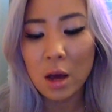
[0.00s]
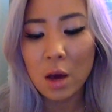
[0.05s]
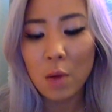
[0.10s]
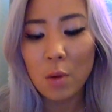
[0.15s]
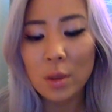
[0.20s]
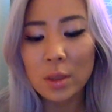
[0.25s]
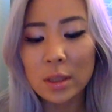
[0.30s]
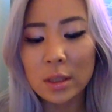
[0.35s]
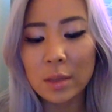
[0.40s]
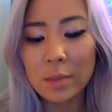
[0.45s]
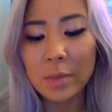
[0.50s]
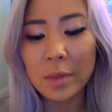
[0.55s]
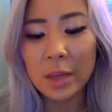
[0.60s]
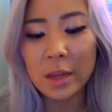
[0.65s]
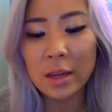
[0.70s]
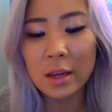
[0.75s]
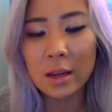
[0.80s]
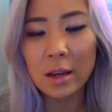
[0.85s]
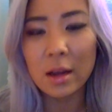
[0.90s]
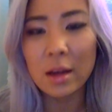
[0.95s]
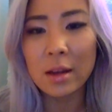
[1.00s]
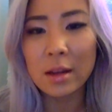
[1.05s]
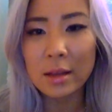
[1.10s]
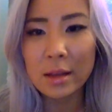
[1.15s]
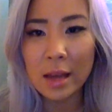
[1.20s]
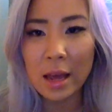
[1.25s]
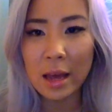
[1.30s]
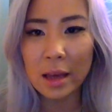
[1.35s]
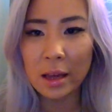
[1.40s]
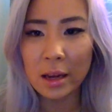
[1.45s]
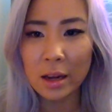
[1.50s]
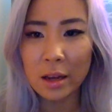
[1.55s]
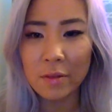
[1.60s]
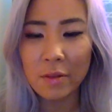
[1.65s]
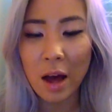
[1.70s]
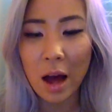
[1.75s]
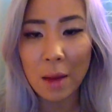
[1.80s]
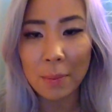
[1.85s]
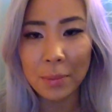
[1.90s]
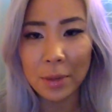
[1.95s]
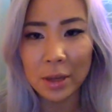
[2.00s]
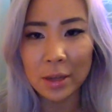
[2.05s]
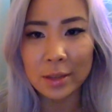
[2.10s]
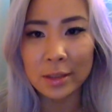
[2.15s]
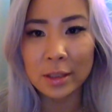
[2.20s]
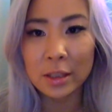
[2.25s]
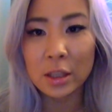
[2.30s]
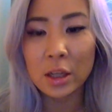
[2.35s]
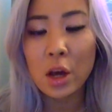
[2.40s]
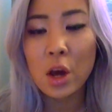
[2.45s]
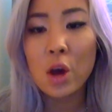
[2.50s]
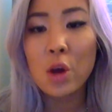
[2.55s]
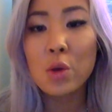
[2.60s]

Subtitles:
When something negative happens,